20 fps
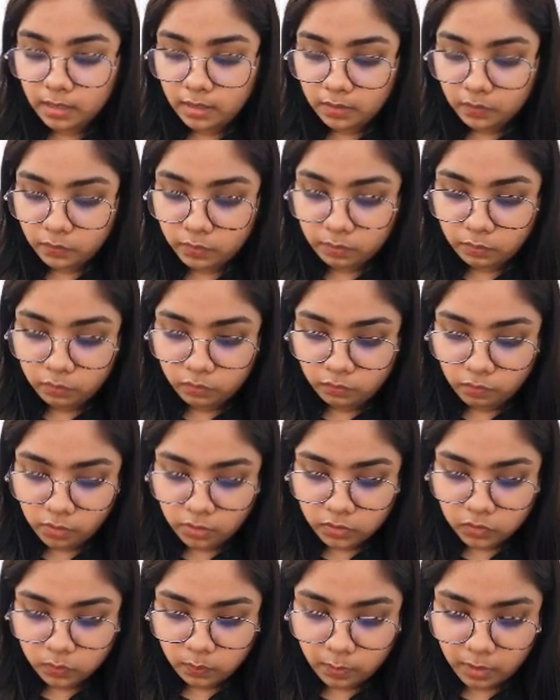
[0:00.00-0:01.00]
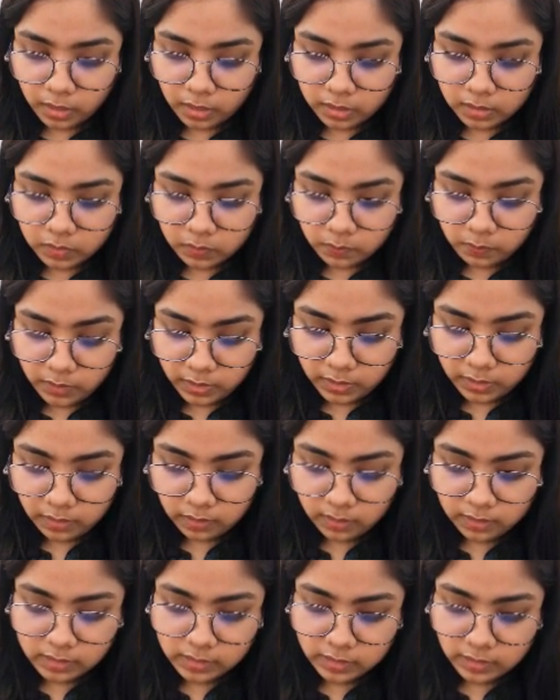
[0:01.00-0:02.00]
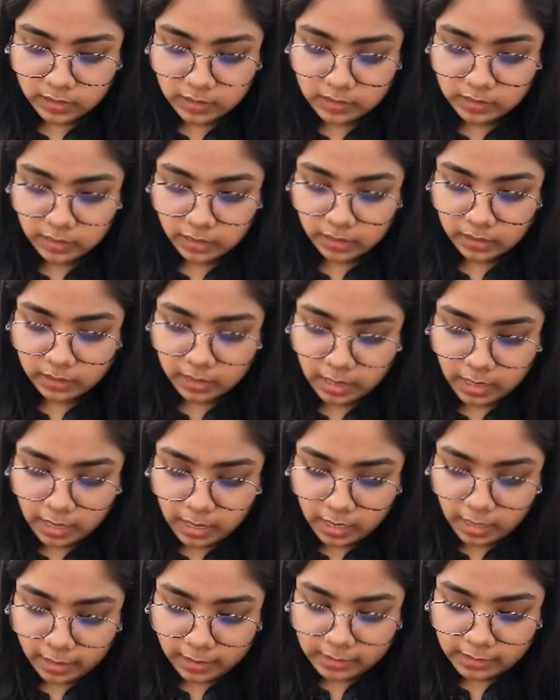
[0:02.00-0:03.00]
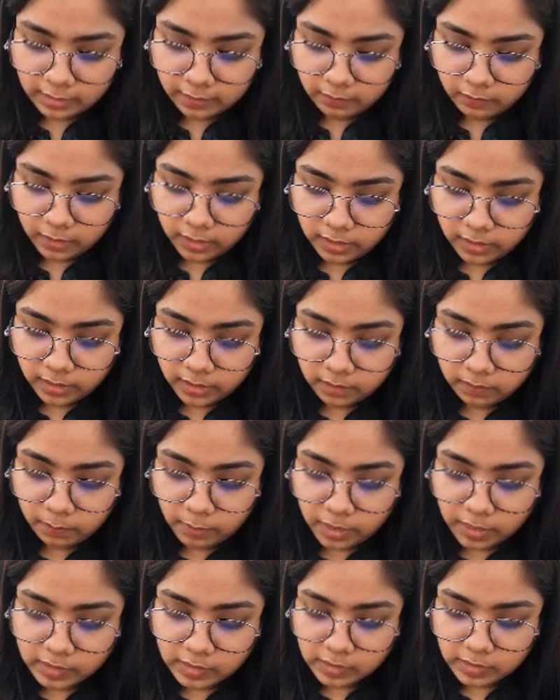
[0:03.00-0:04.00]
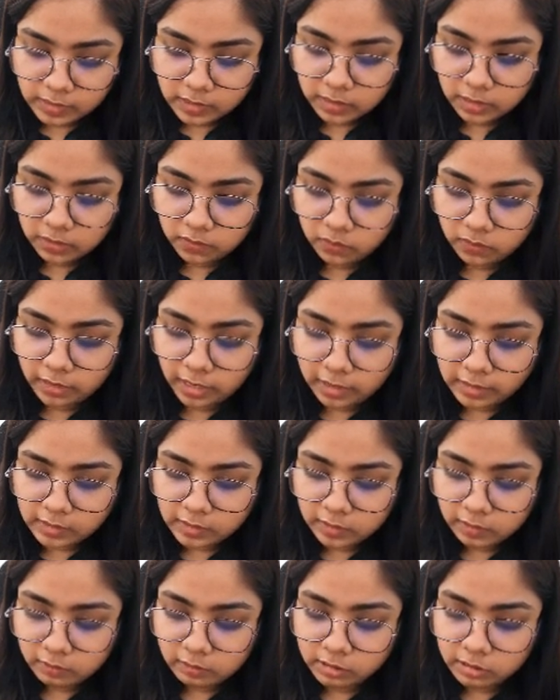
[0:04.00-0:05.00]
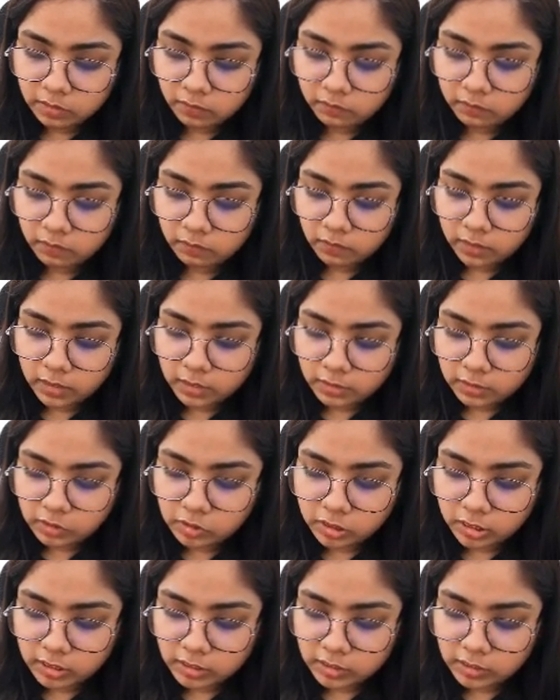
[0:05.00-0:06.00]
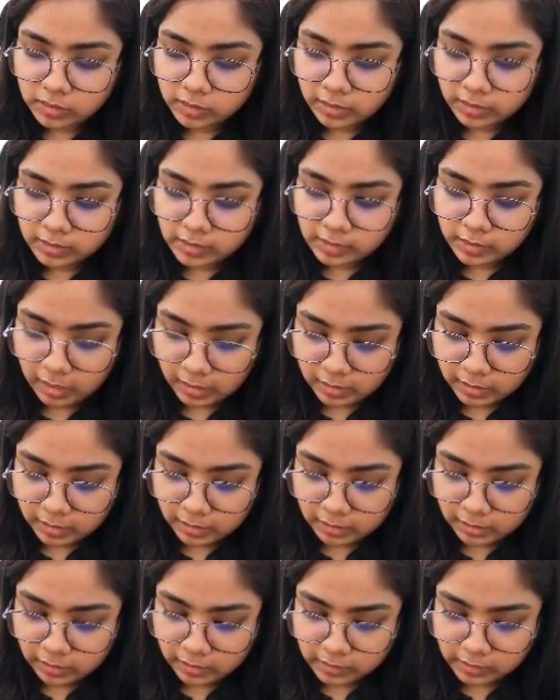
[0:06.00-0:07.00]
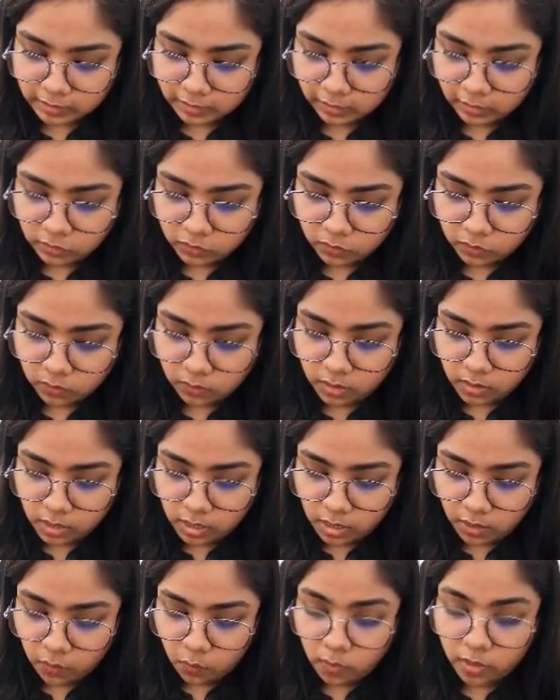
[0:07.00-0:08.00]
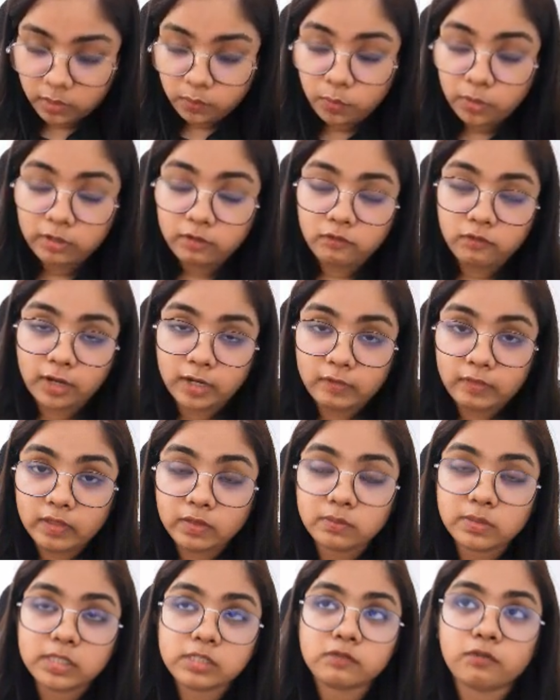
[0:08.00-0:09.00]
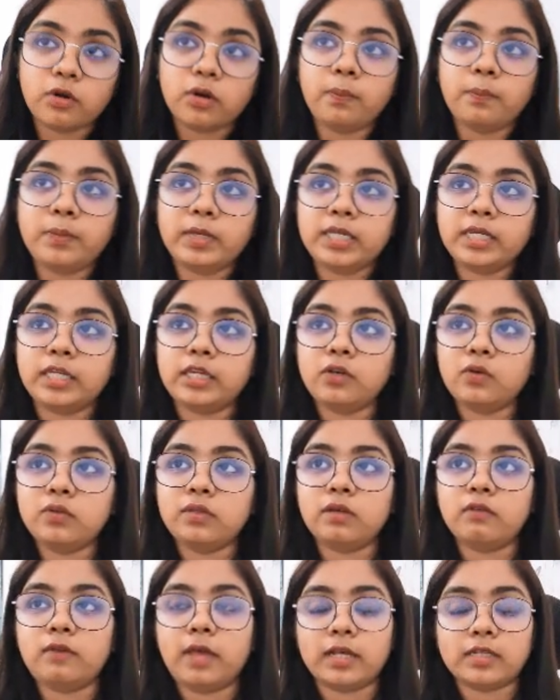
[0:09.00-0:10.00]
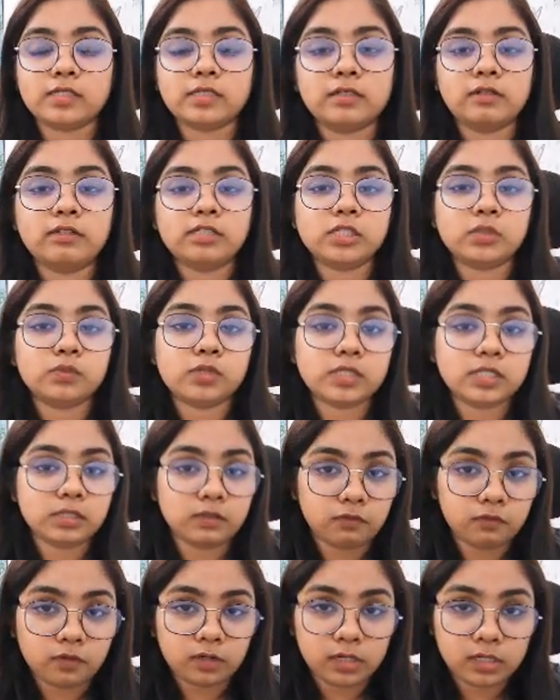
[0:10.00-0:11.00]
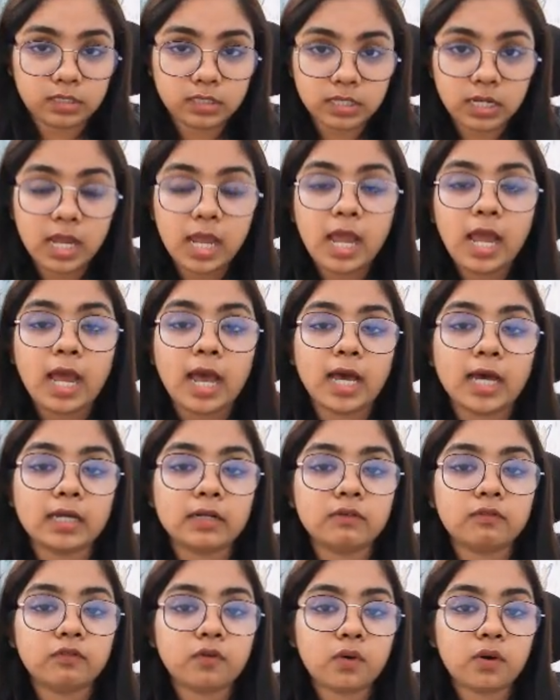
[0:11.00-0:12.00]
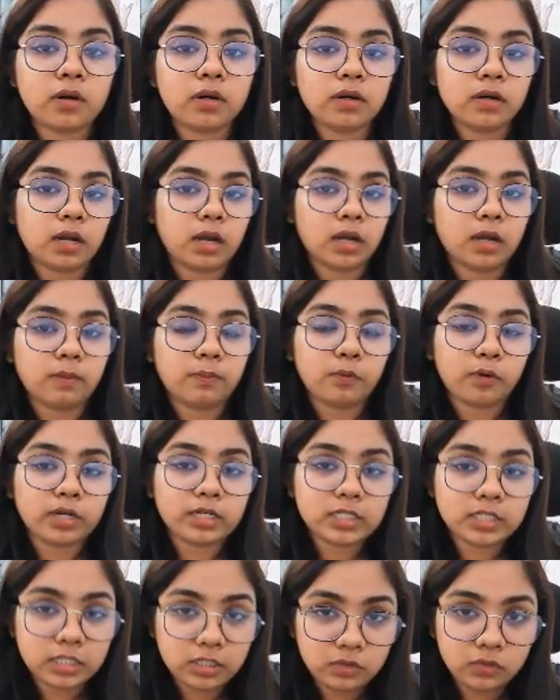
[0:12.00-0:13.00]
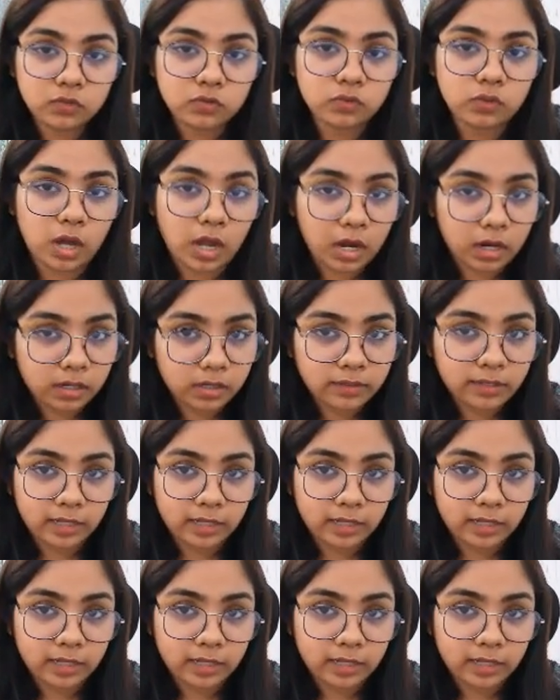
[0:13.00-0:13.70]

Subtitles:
We'll move on to part B. It says that as the vehicle passes Q, the acceleration of the vehicle changes instantaneously to 1.5. That means for PQ, the acceleration was different, and for point Q to R, the